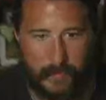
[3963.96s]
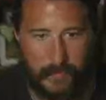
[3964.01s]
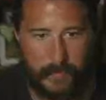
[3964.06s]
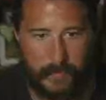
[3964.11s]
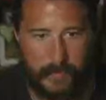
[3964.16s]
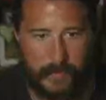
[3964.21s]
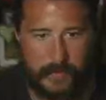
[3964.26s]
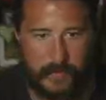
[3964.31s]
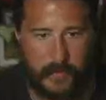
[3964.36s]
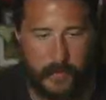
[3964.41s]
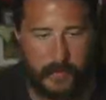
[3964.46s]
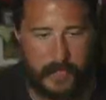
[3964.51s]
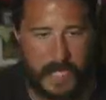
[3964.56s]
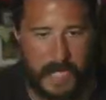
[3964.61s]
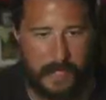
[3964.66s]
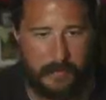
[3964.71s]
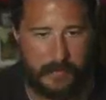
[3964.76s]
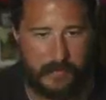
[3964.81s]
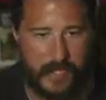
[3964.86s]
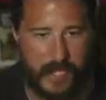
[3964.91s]
there's no
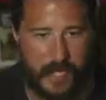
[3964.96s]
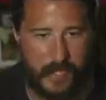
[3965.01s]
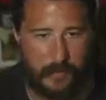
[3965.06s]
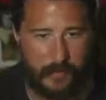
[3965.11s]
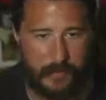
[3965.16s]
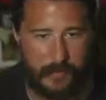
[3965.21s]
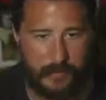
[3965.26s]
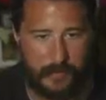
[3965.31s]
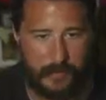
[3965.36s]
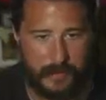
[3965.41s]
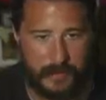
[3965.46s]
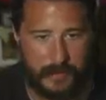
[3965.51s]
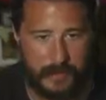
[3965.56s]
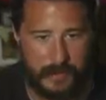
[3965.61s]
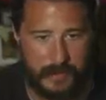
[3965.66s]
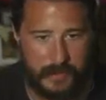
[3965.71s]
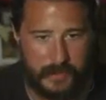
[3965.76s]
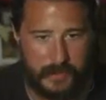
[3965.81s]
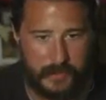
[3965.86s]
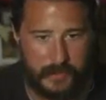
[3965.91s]
game sound,
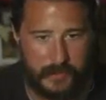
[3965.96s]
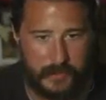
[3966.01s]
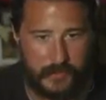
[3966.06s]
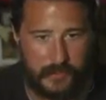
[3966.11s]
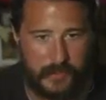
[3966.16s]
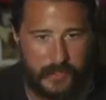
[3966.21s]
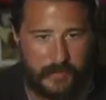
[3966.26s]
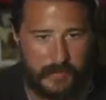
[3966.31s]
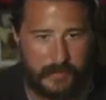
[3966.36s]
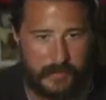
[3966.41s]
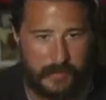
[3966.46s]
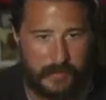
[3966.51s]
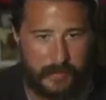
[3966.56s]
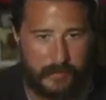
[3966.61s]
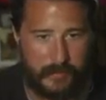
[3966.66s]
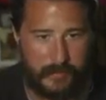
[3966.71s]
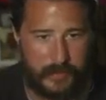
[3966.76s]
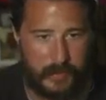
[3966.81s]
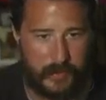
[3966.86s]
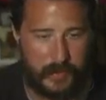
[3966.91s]
so I was going to have to
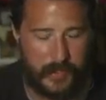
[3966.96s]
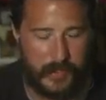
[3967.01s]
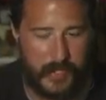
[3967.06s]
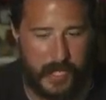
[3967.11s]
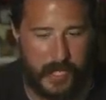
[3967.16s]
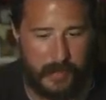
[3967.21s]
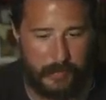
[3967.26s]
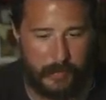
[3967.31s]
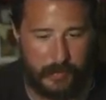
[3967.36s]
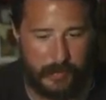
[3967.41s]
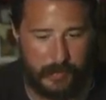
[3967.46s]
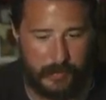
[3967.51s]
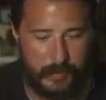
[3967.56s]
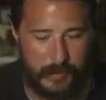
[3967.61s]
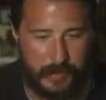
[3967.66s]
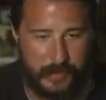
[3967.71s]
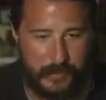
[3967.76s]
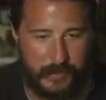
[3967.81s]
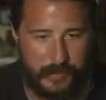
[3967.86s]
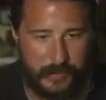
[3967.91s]
fill the time with a little,
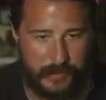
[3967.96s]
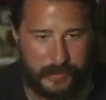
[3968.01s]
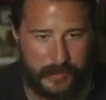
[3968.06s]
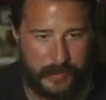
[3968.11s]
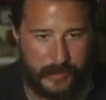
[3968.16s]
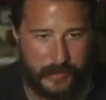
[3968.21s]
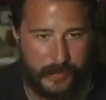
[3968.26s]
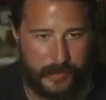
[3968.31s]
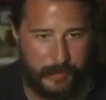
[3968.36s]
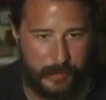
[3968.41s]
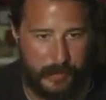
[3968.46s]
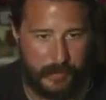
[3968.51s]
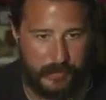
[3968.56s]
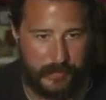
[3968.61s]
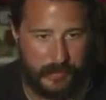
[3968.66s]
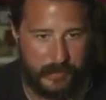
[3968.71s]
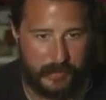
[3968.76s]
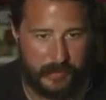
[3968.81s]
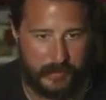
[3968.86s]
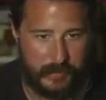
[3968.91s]
but, you know, this is pretty
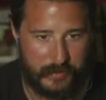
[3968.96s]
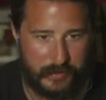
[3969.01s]
fun.